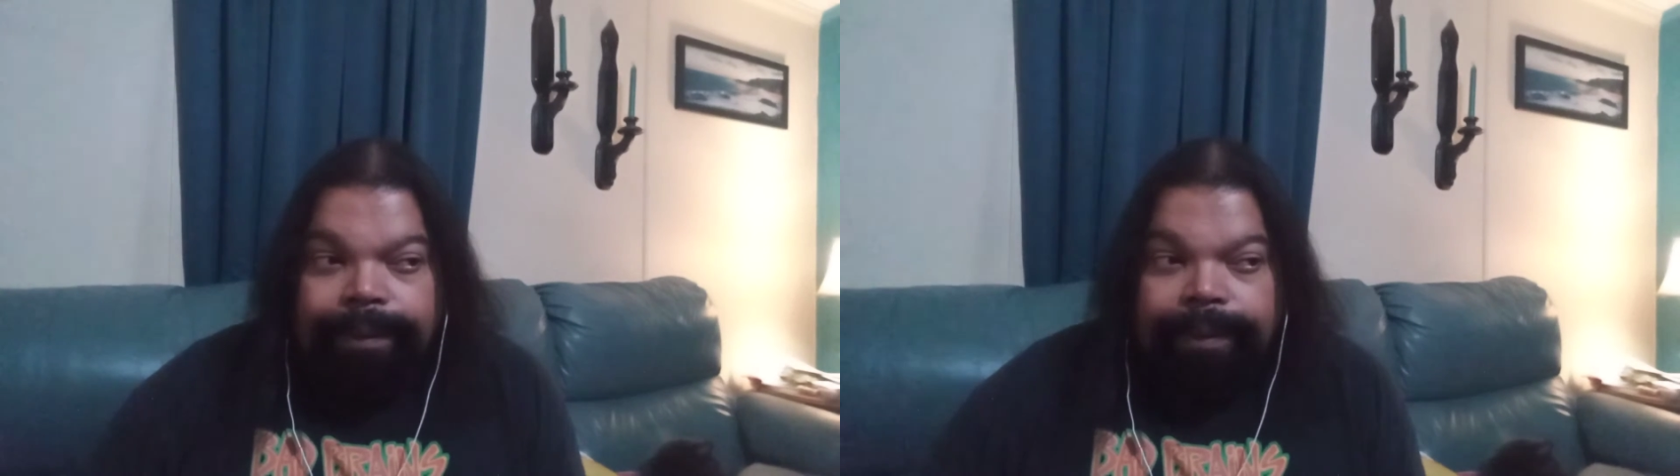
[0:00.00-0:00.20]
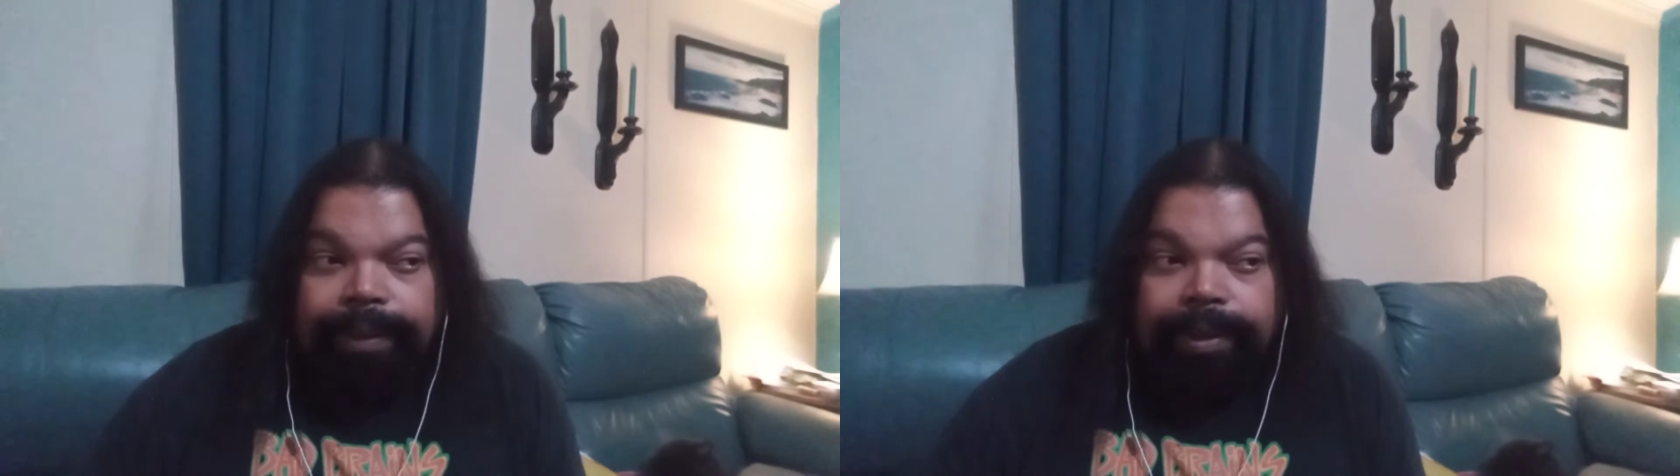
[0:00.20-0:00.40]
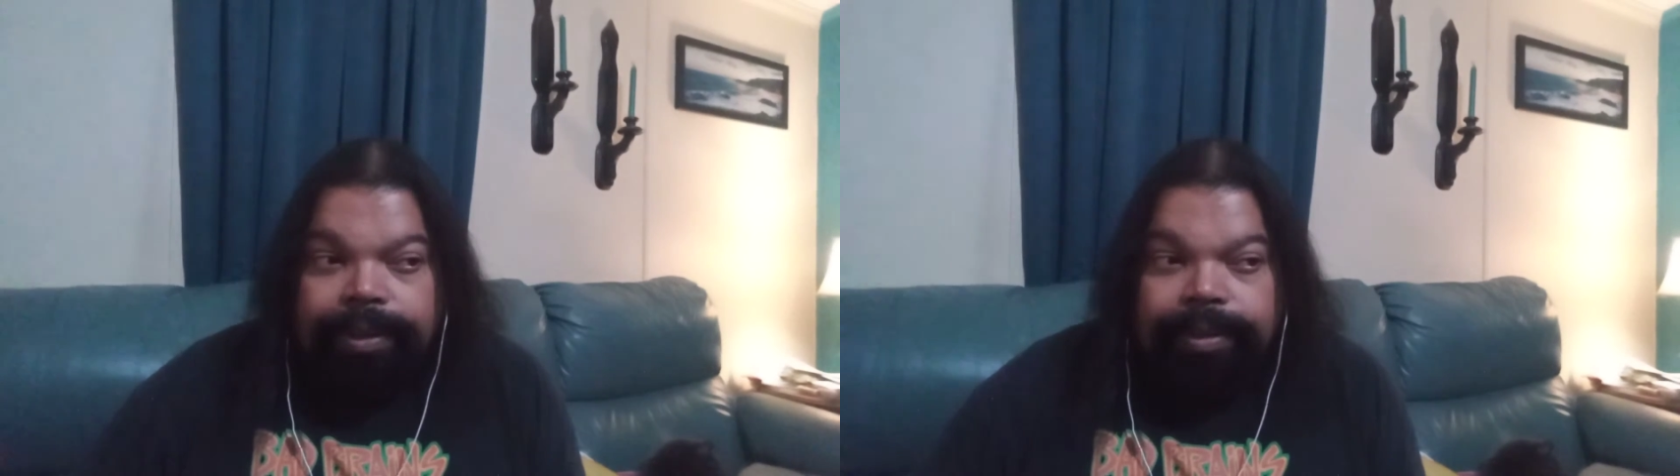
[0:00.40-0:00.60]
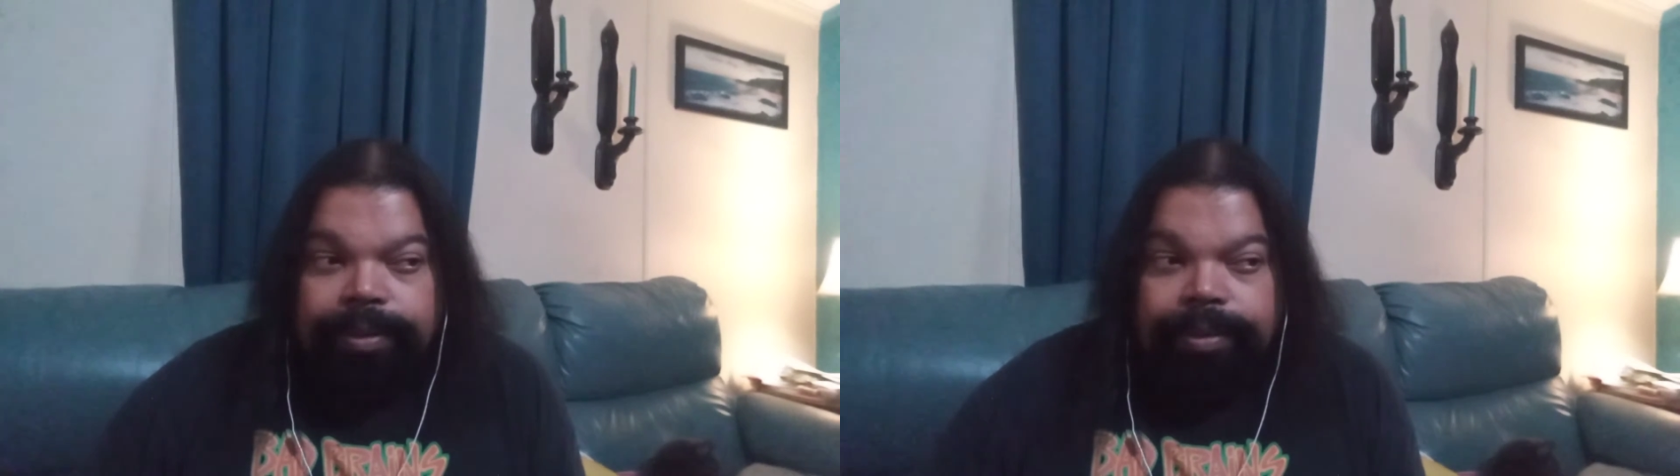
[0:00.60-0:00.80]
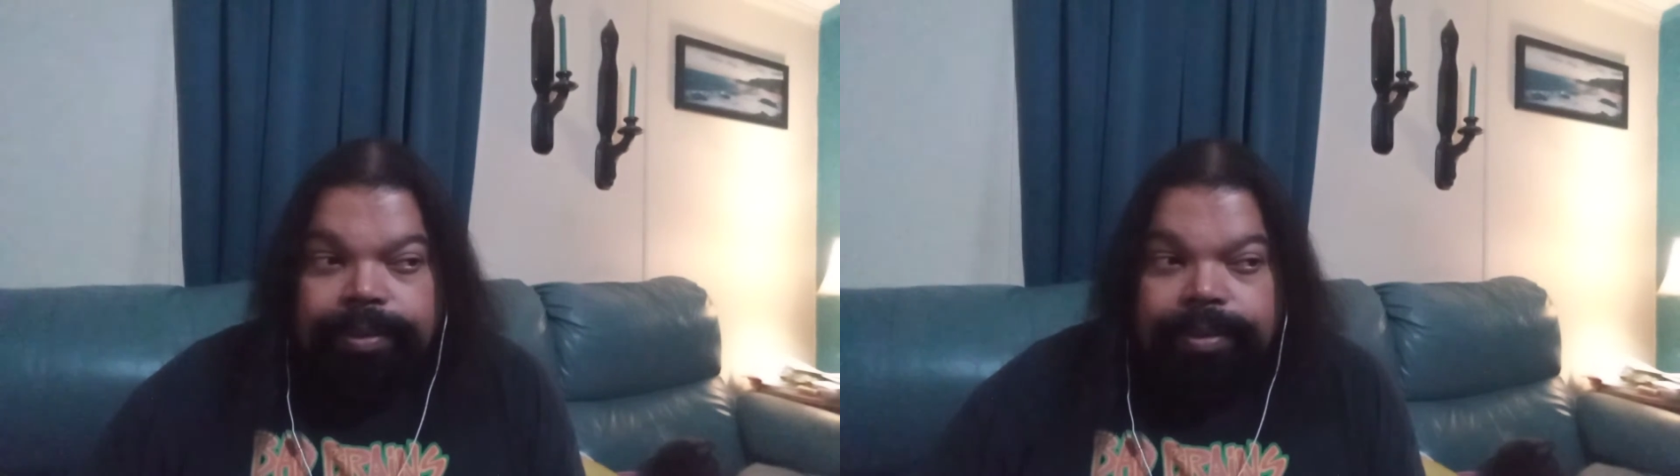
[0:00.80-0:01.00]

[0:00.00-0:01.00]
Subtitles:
You know,